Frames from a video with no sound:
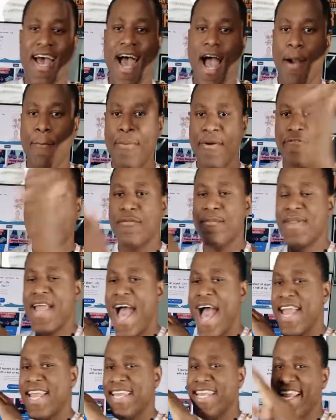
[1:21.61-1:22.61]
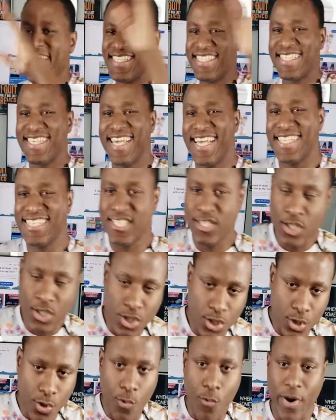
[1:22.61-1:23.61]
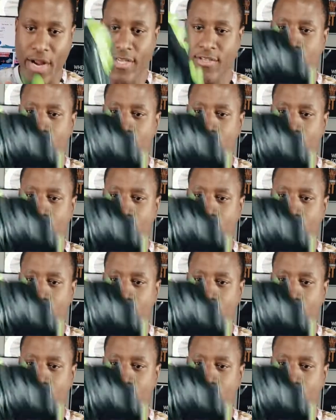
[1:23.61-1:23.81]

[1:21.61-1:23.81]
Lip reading: Apart from that, let's get to it.